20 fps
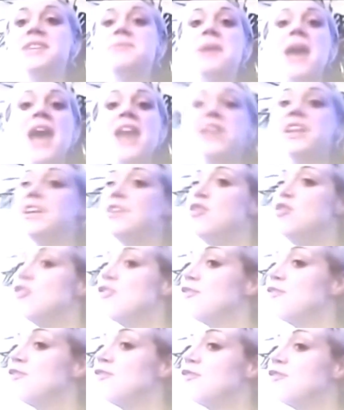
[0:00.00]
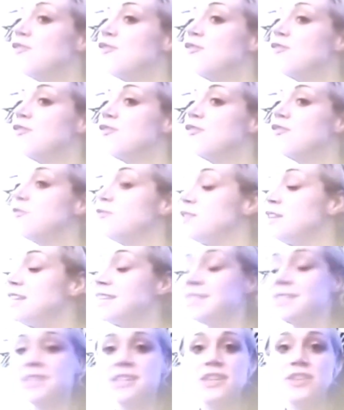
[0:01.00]
And look,
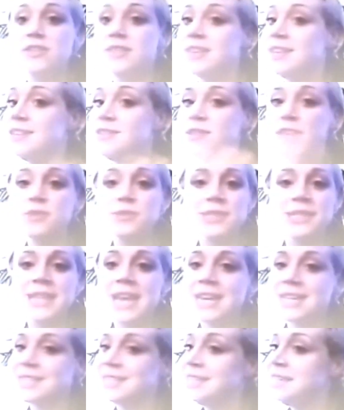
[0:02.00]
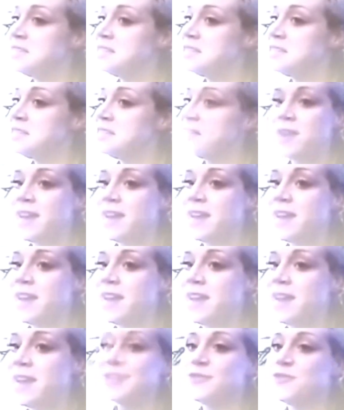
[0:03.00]
listen, you, there's, there's next season three
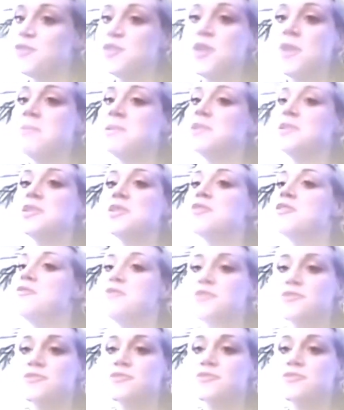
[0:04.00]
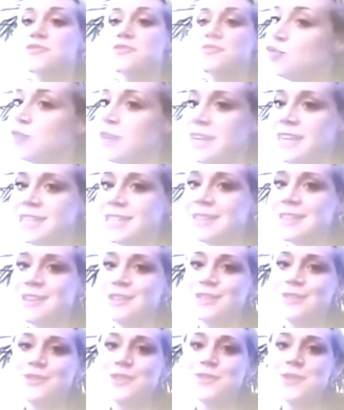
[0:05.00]
is phenomenal. we are in for a real treat. Those of you
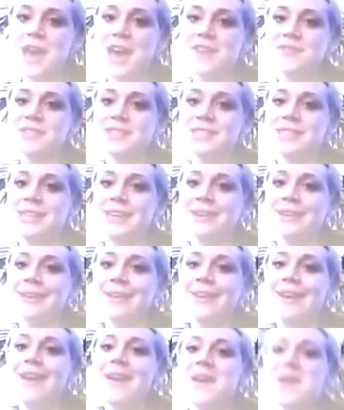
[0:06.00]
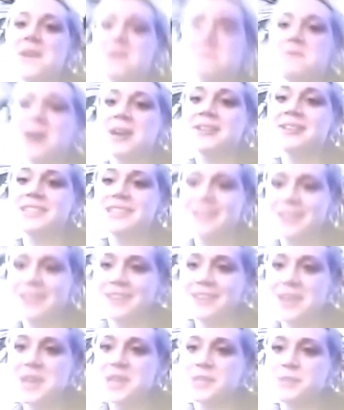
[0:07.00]
that haven't seen it are about to uh,
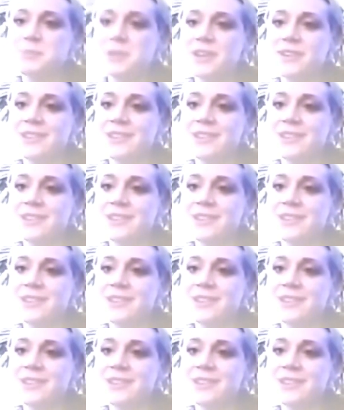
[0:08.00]
experience.